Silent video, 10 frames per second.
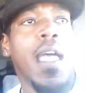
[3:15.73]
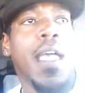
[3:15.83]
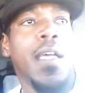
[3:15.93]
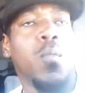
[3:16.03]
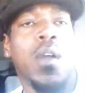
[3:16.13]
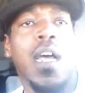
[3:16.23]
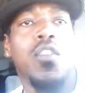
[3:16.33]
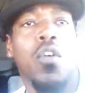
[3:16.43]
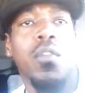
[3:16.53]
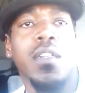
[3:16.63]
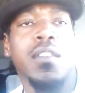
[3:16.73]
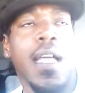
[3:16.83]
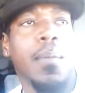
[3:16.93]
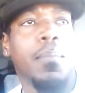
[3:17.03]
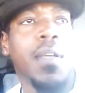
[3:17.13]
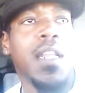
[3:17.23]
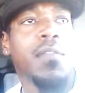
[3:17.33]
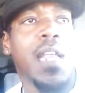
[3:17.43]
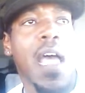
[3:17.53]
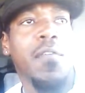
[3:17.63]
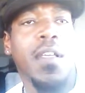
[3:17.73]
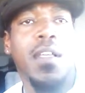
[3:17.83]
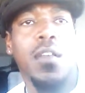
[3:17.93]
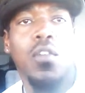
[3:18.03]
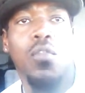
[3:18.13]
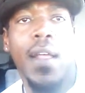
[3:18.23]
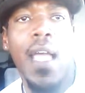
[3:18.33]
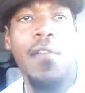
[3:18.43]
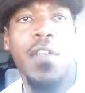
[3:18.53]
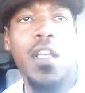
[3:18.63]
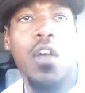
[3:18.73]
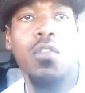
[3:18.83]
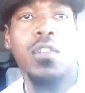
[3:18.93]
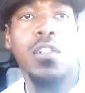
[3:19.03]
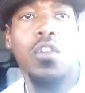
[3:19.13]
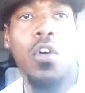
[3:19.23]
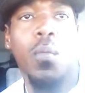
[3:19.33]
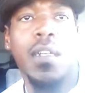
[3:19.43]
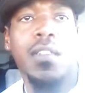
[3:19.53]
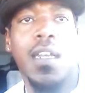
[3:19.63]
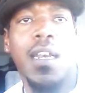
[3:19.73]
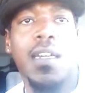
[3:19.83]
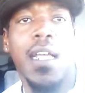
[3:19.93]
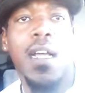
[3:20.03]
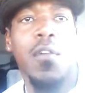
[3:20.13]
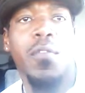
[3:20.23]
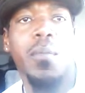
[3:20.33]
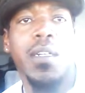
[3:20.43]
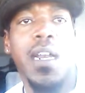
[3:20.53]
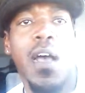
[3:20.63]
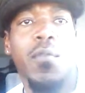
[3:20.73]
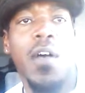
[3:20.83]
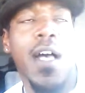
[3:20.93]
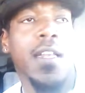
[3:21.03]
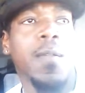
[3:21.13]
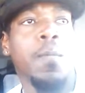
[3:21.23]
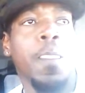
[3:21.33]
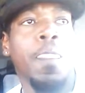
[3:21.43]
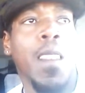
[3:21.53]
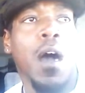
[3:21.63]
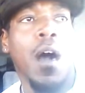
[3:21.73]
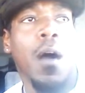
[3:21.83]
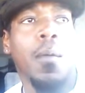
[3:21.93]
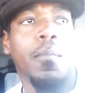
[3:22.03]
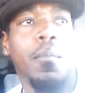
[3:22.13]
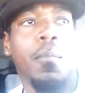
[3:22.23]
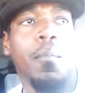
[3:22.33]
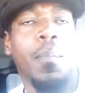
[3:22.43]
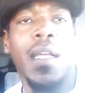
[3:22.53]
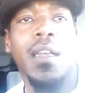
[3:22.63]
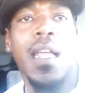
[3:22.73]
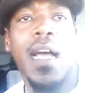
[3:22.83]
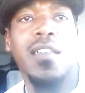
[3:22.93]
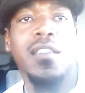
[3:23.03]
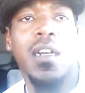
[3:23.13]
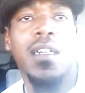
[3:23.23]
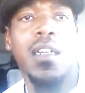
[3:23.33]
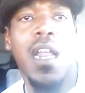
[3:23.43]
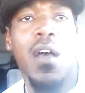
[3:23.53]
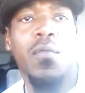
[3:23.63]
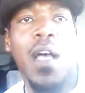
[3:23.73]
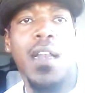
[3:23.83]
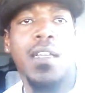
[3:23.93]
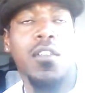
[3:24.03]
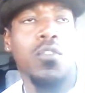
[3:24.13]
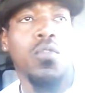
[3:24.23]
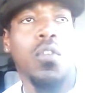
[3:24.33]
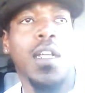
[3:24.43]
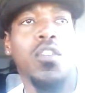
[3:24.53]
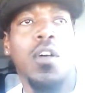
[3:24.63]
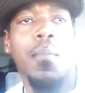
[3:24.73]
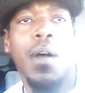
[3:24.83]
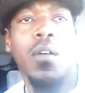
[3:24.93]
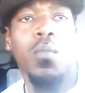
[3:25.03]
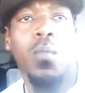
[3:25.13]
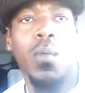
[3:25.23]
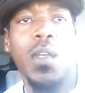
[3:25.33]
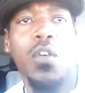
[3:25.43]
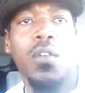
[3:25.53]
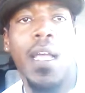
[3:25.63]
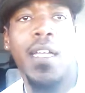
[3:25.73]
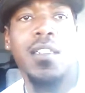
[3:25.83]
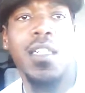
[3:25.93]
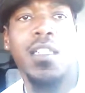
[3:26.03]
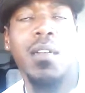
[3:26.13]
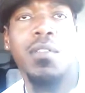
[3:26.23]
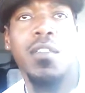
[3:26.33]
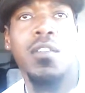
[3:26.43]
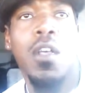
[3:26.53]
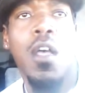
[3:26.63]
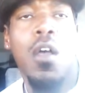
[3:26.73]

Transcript: And what I noticed that many of the great African cultures always say that they come from the Nile Valley. Um, Being that I studied the Nile Valley, they talking about what we call the ancient Egyptians.